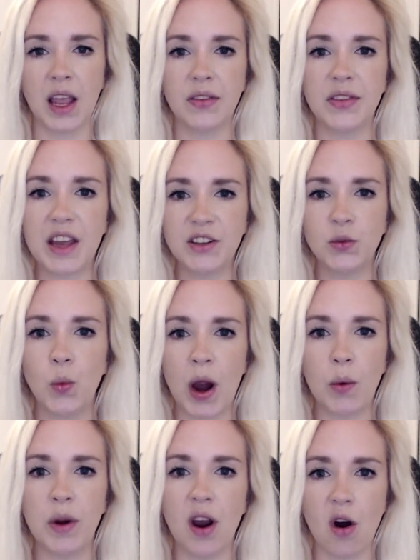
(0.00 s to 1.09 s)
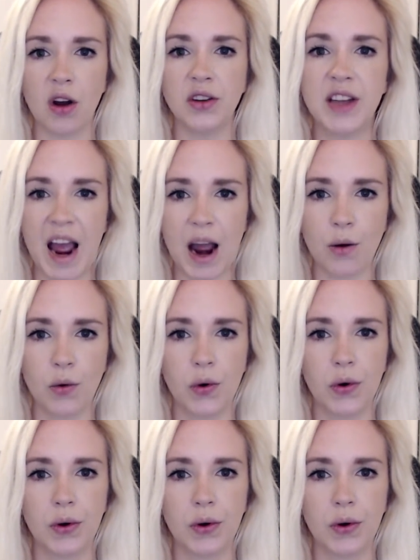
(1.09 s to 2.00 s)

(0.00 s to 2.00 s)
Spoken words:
That's where we are now.